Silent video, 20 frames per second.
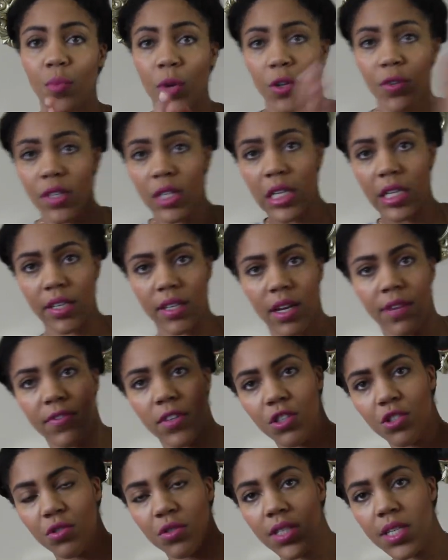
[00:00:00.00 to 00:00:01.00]
Most of the stuff
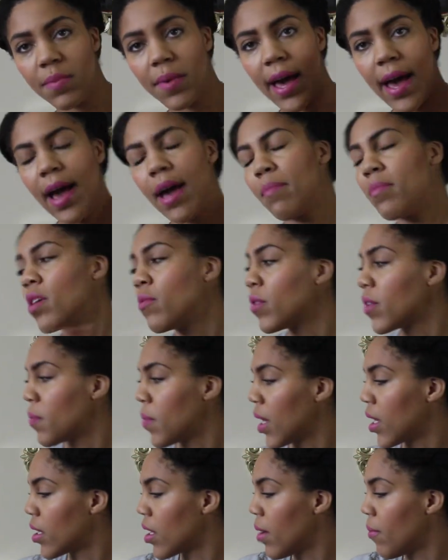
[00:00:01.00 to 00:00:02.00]
that you see behind me was
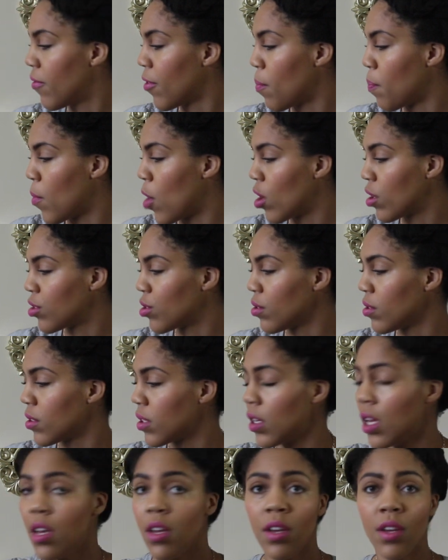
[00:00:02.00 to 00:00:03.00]
picked up from Marshalls.